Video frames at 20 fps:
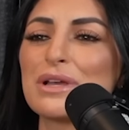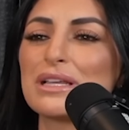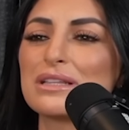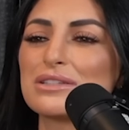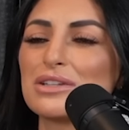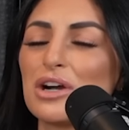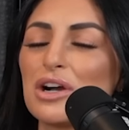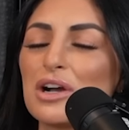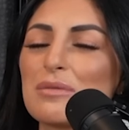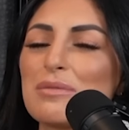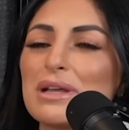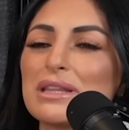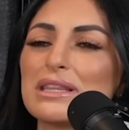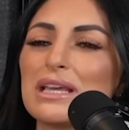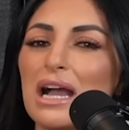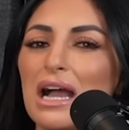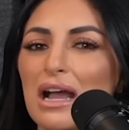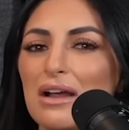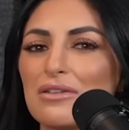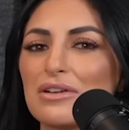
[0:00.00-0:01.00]
we talk about the
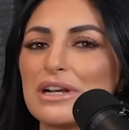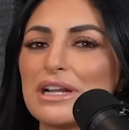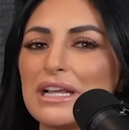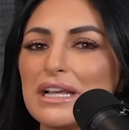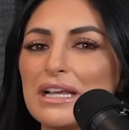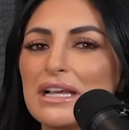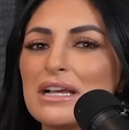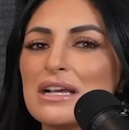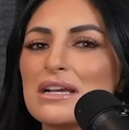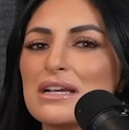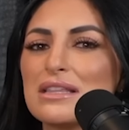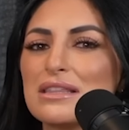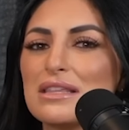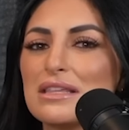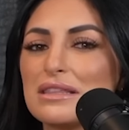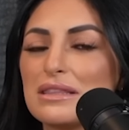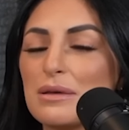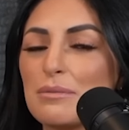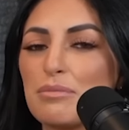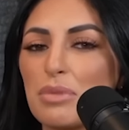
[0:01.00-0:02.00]
irony
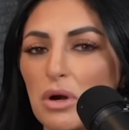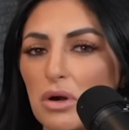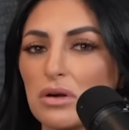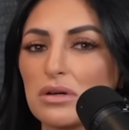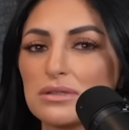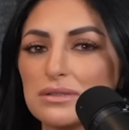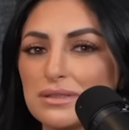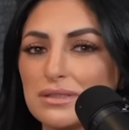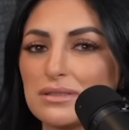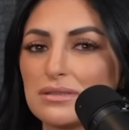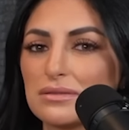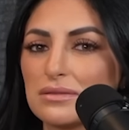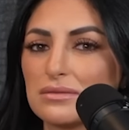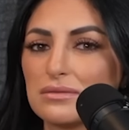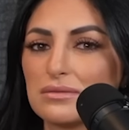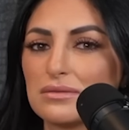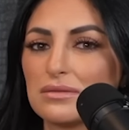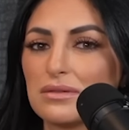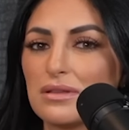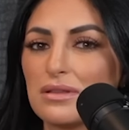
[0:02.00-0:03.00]
that the birds
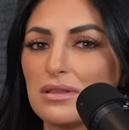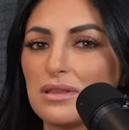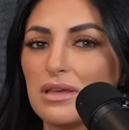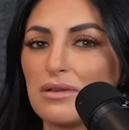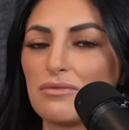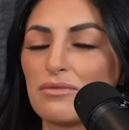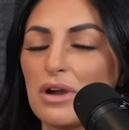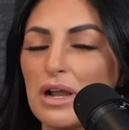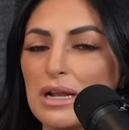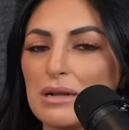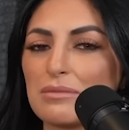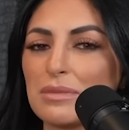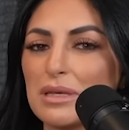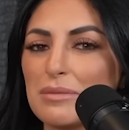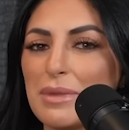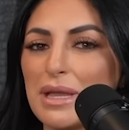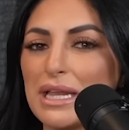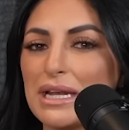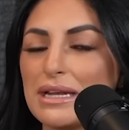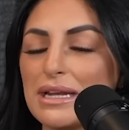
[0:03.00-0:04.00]
that randomly
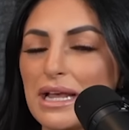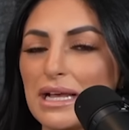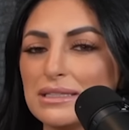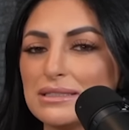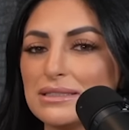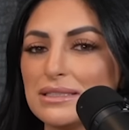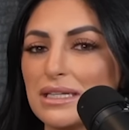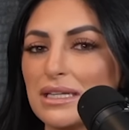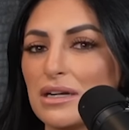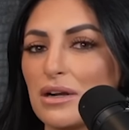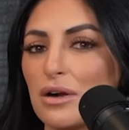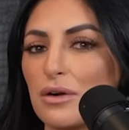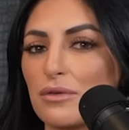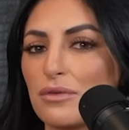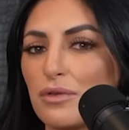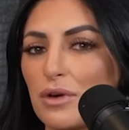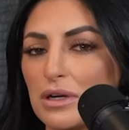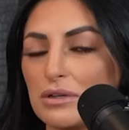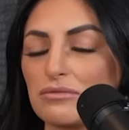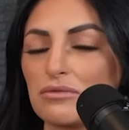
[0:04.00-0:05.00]
made a nest in our
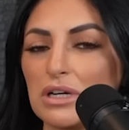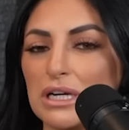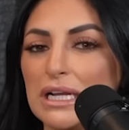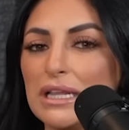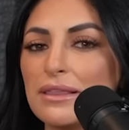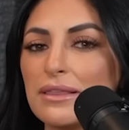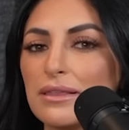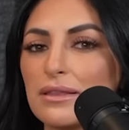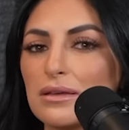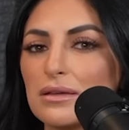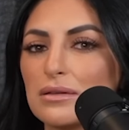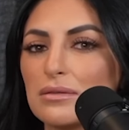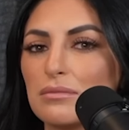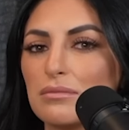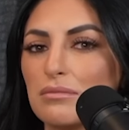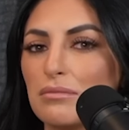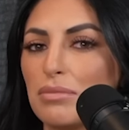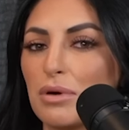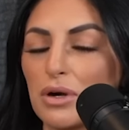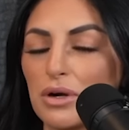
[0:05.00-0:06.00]
front wreath
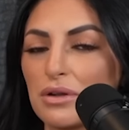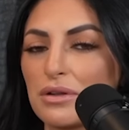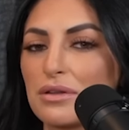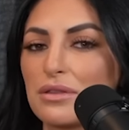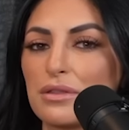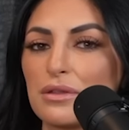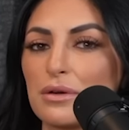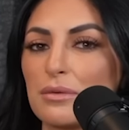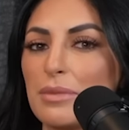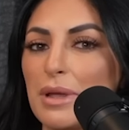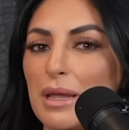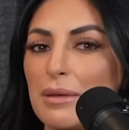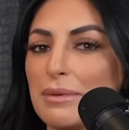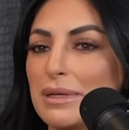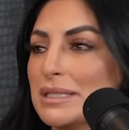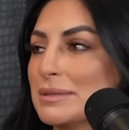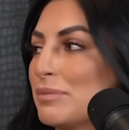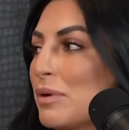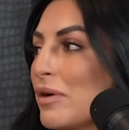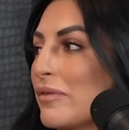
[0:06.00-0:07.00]
birthed their
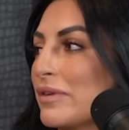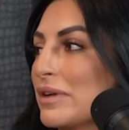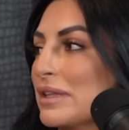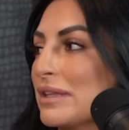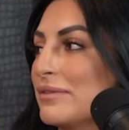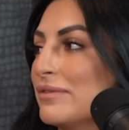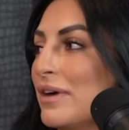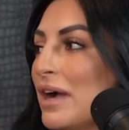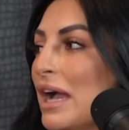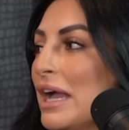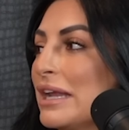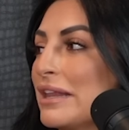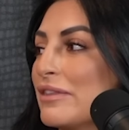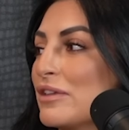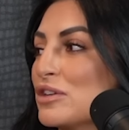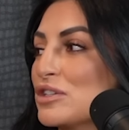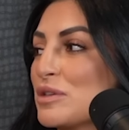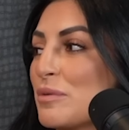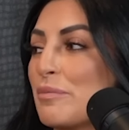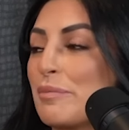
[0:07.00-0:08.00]
babies perfectly fine, and
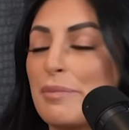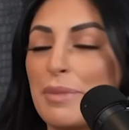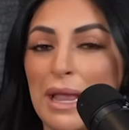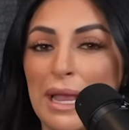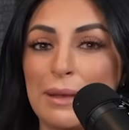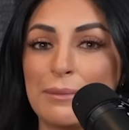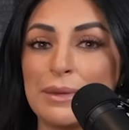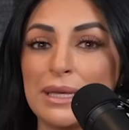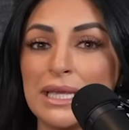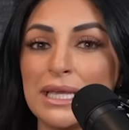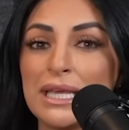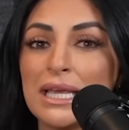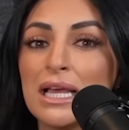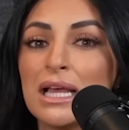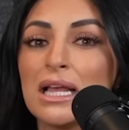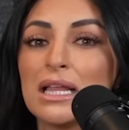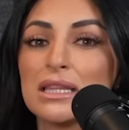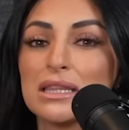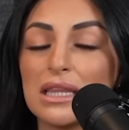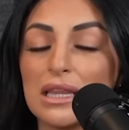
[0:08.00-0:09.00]
there's a baby
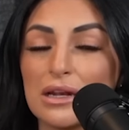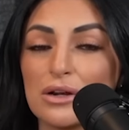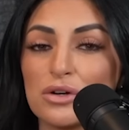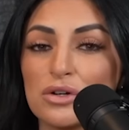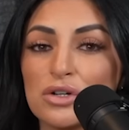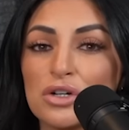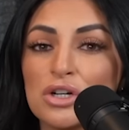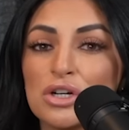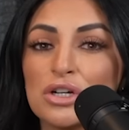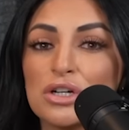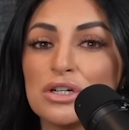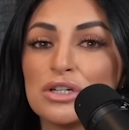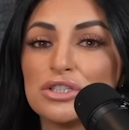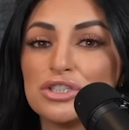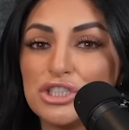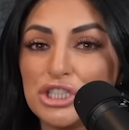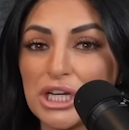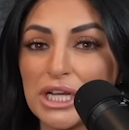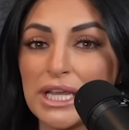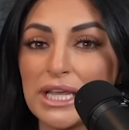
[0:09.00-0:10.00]
little
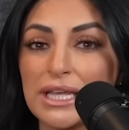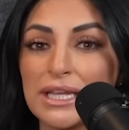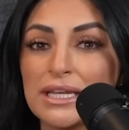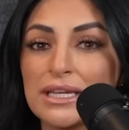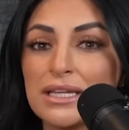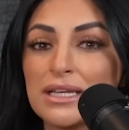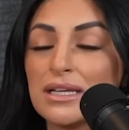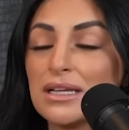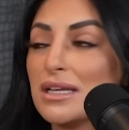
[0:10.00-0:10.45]
chicken.